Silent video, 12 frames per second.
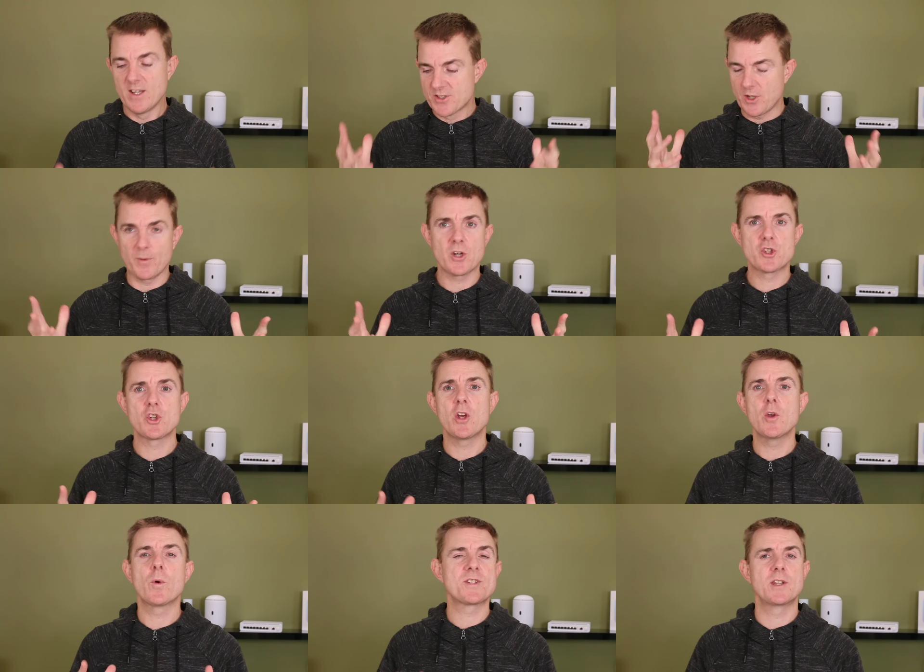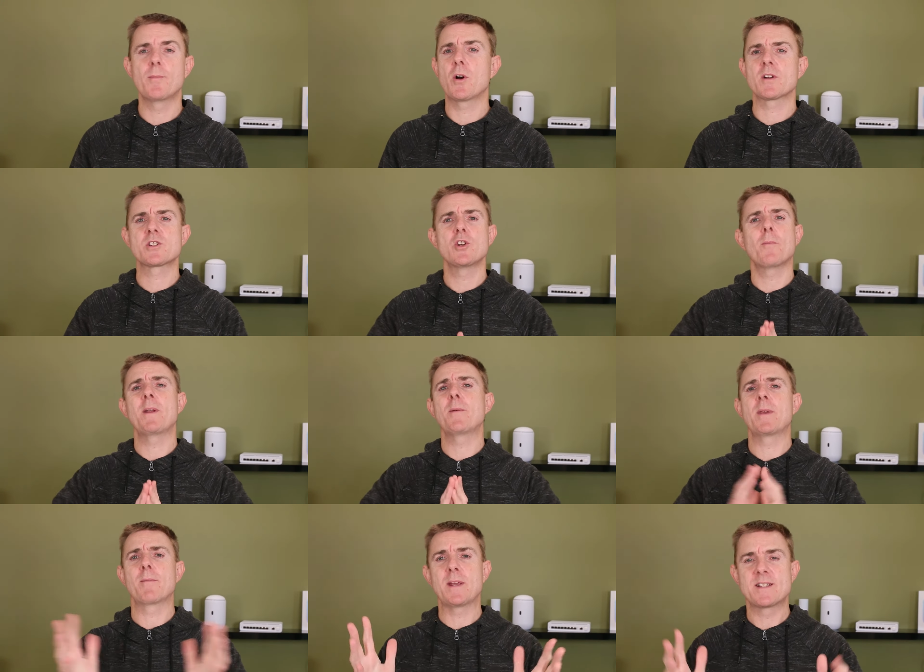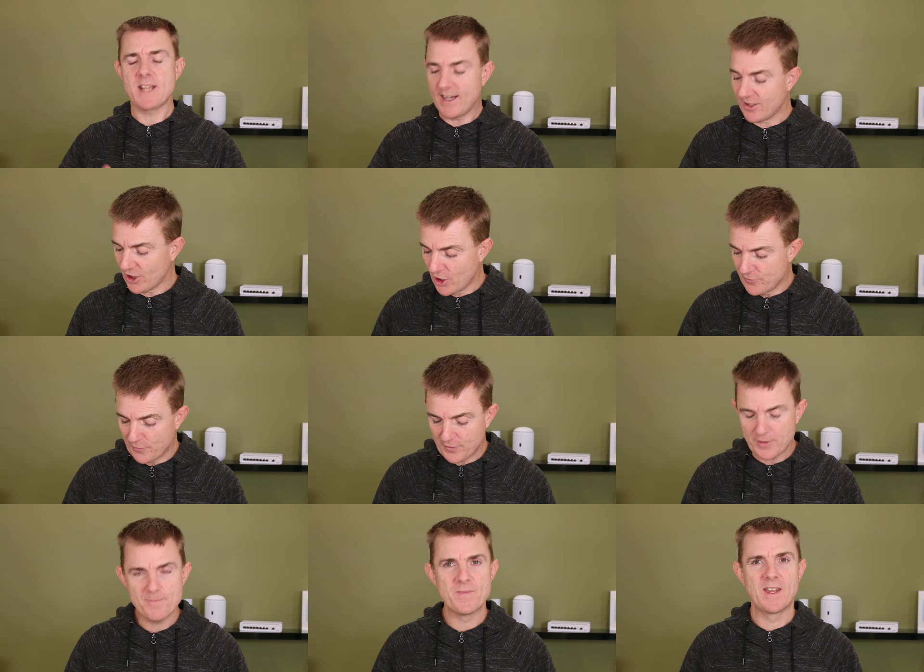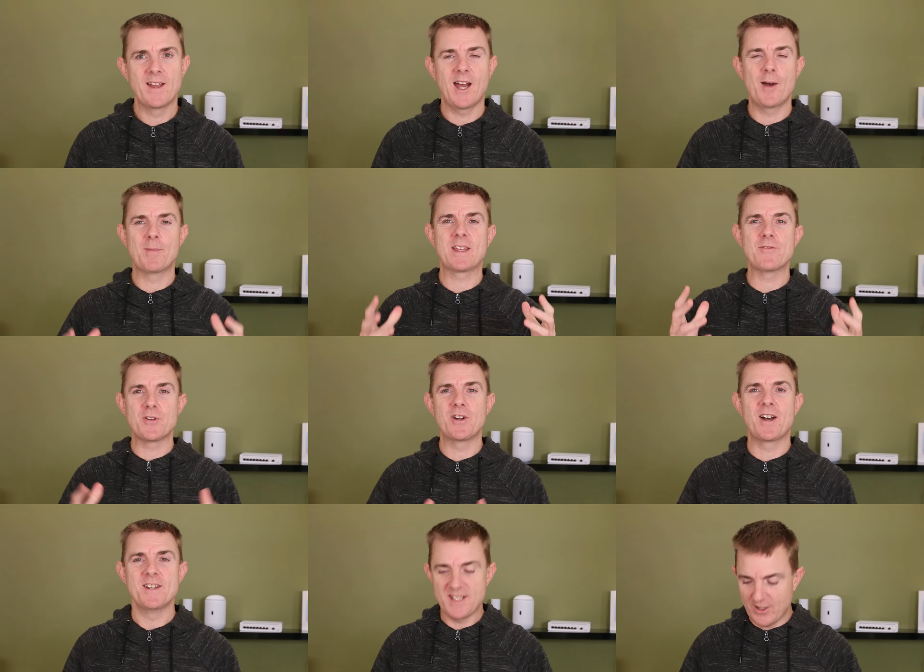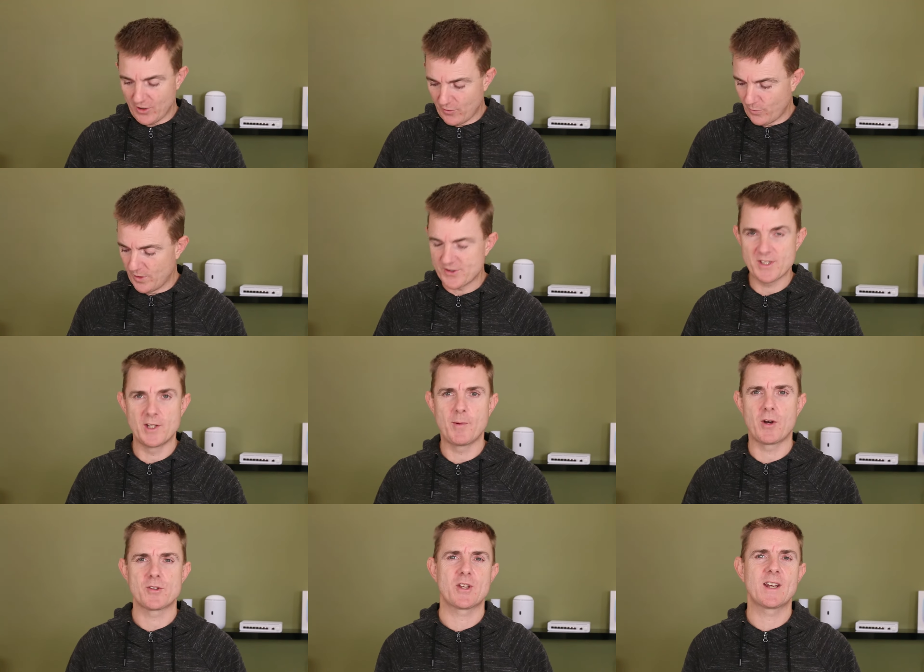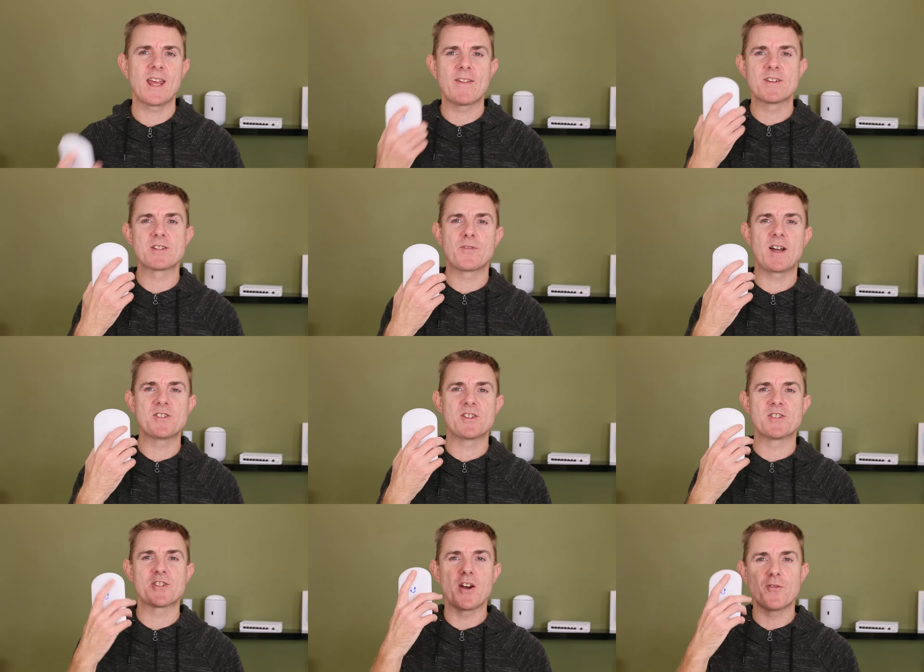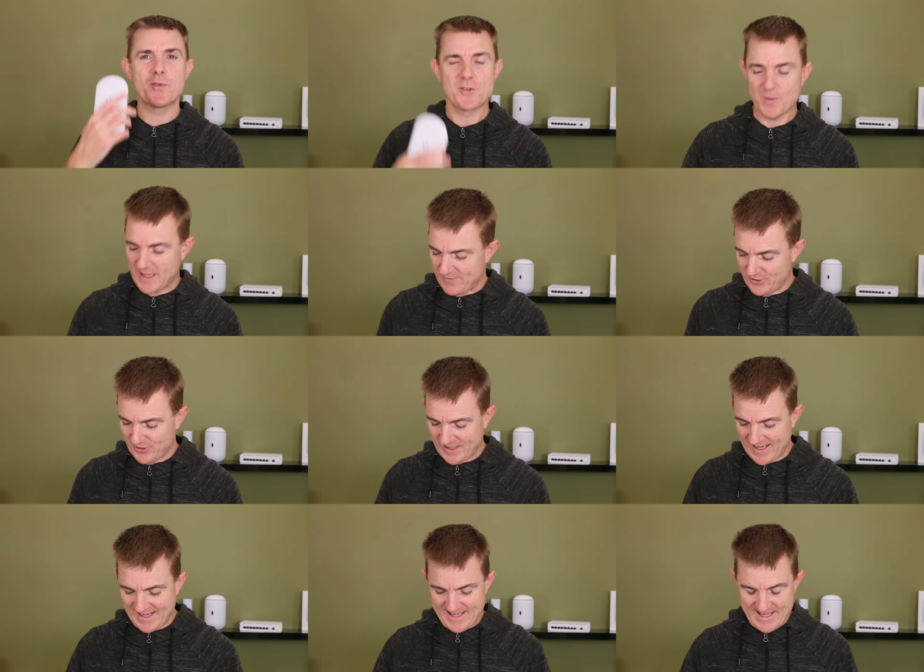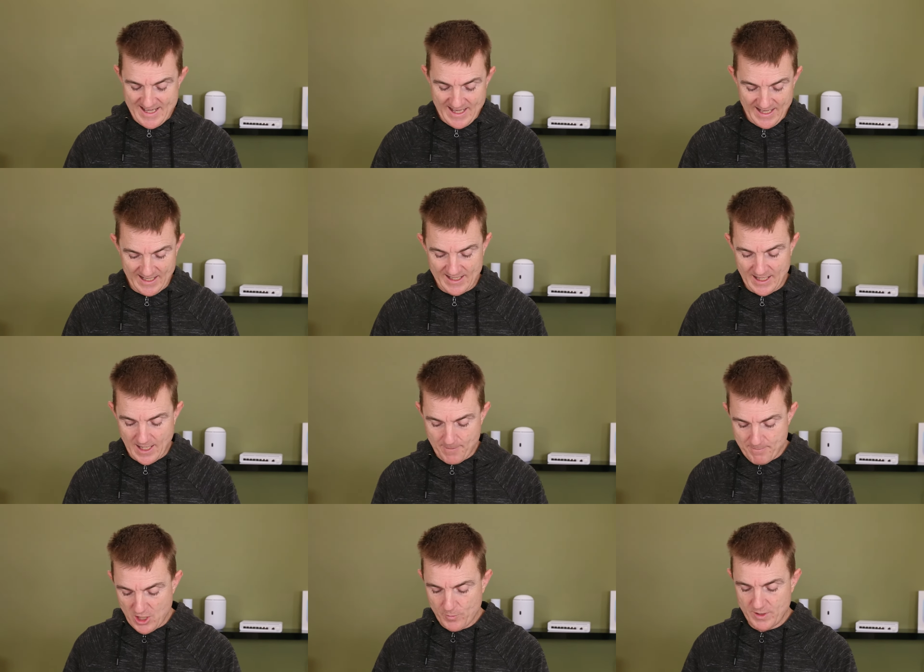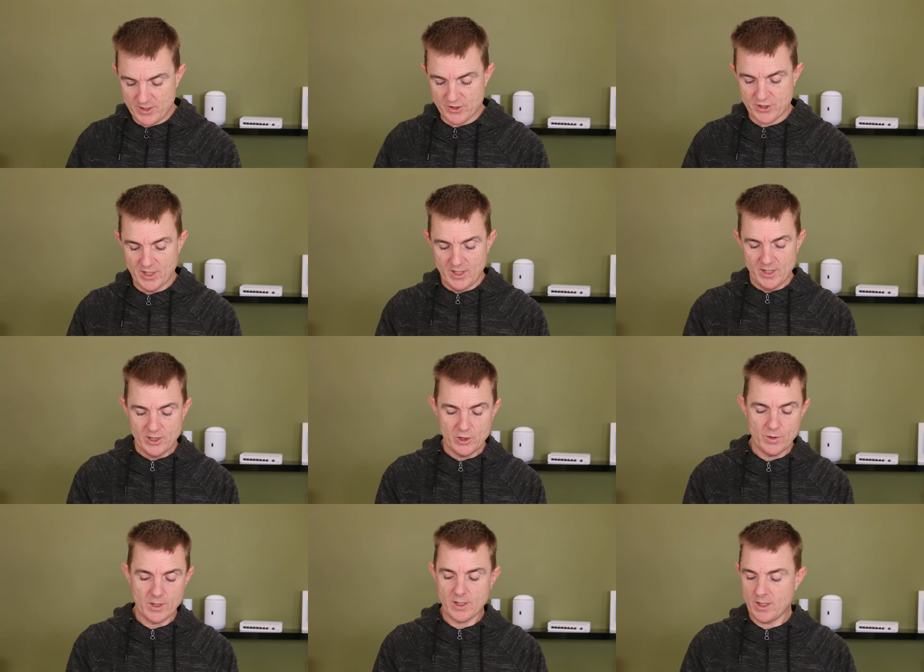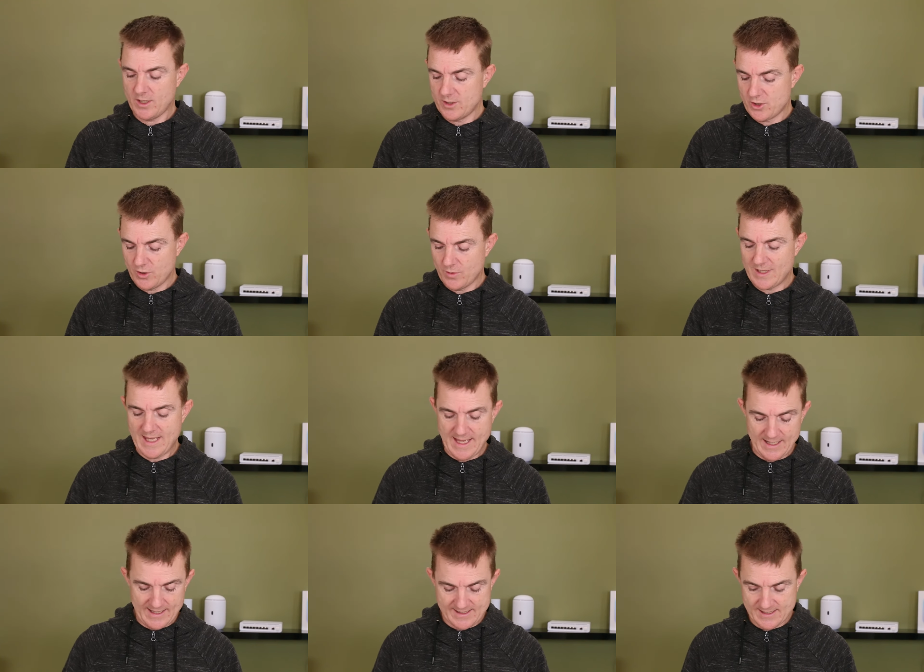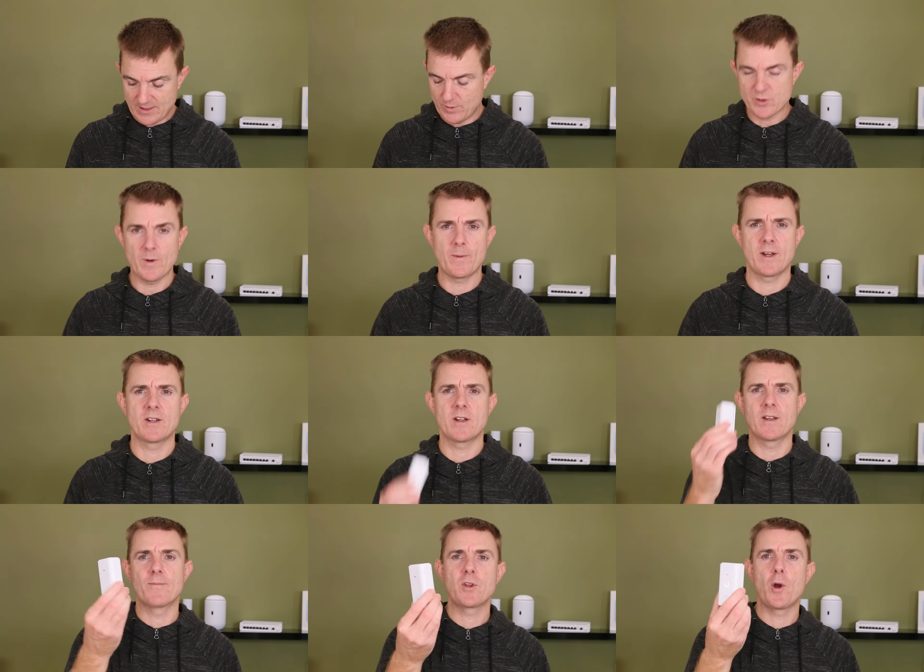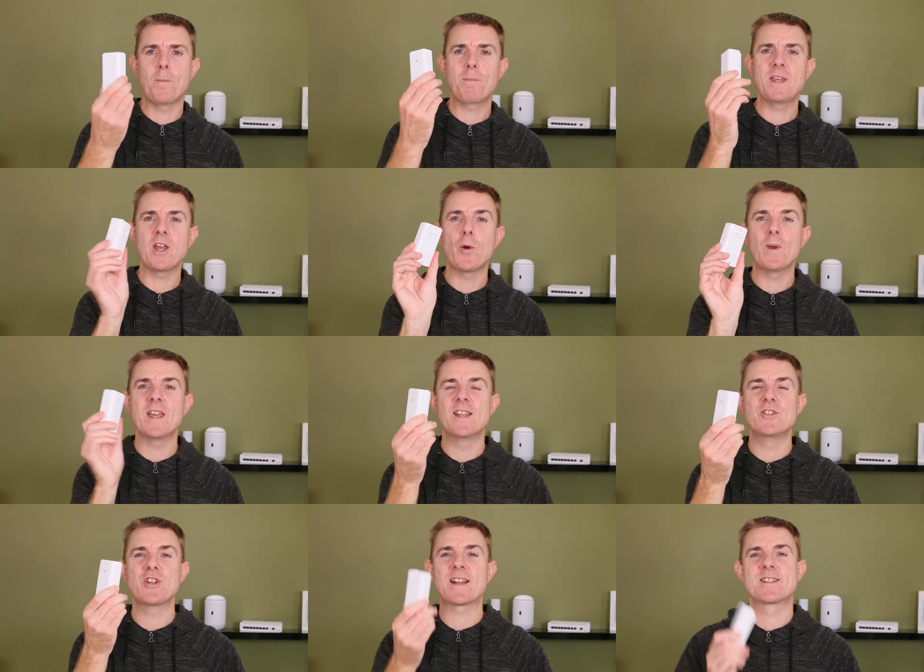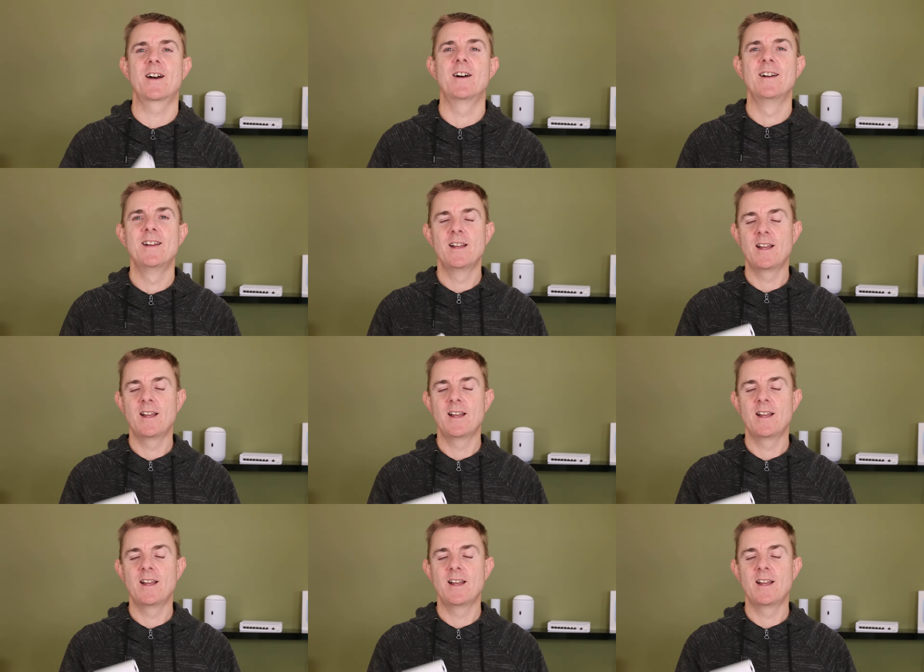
So I'm going to show you what's in the box. It's not going to be a big technical overview, but give you an idea of what's in the box. You're going to get the device itself, which we'll have a look at in a moment. You are going to get, let's see which way we're going to do, your PoE injector.